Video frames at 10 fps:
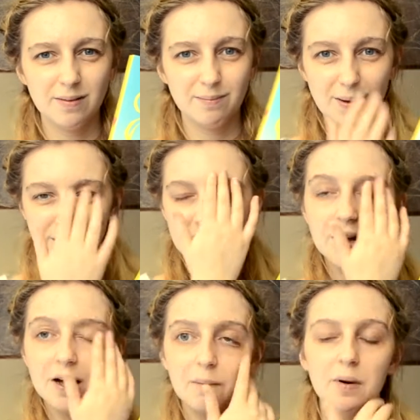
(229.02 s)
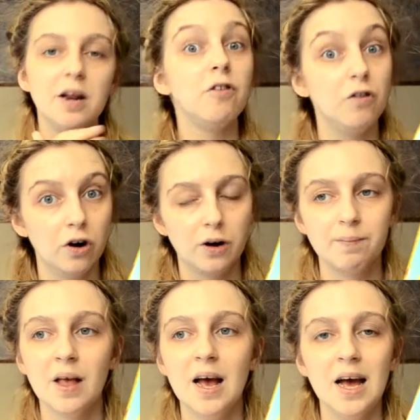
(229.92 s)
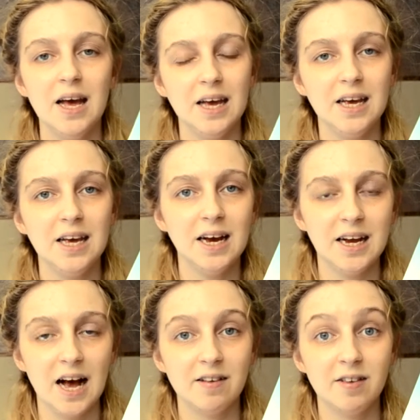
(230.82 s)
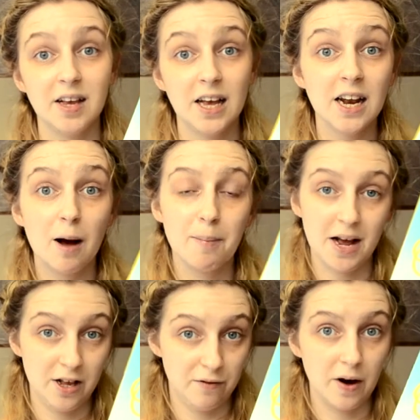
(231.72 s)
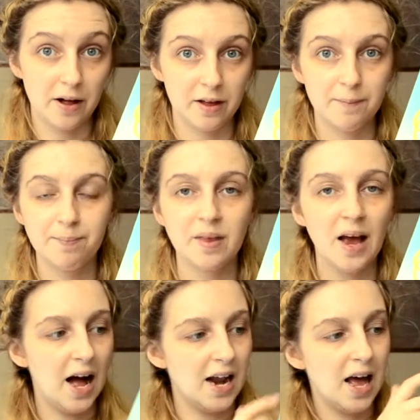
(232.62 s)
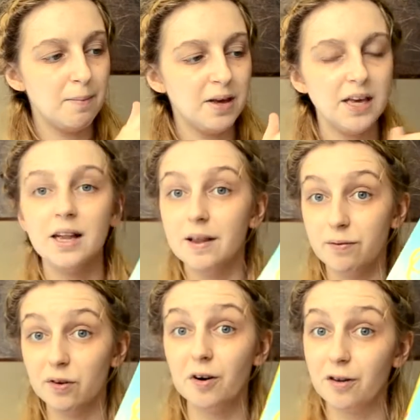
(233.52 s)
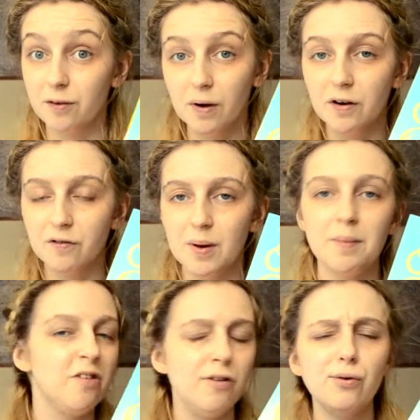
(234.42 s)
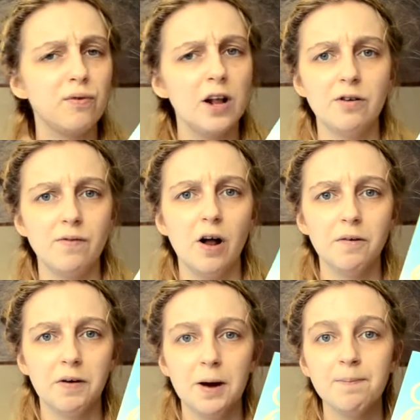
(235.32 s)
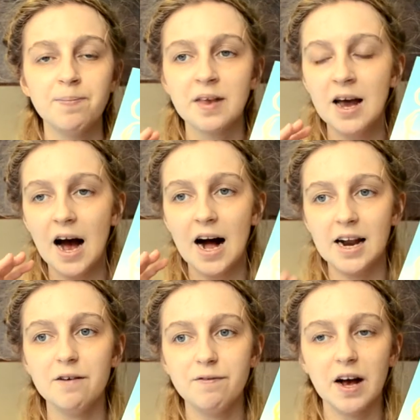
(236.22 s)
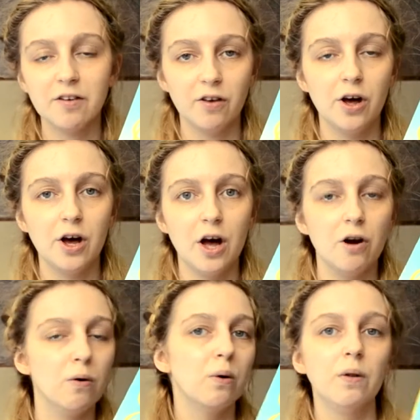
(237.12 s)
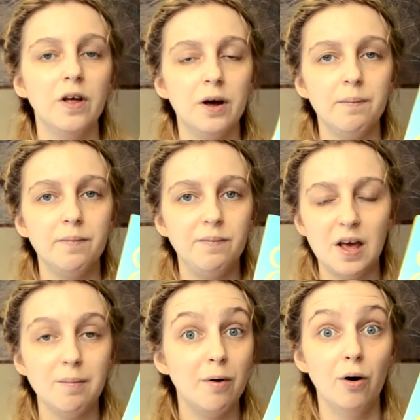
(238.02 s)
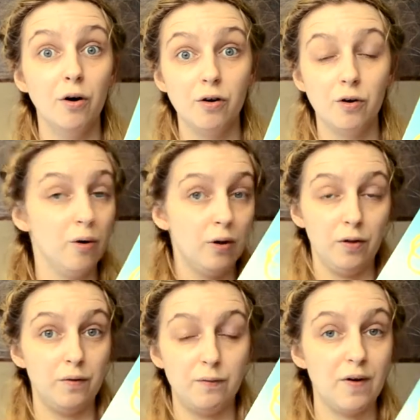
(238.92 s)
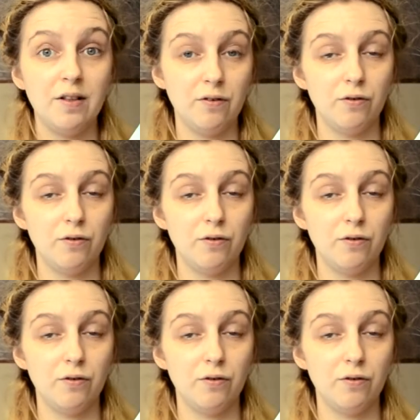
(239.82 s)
maybe, when he's young, he gets kidnapped by his father, and Emmy lives across the road from him, and she was friends with Oliver, and it affects her and all the neighbourhood and all of the friends at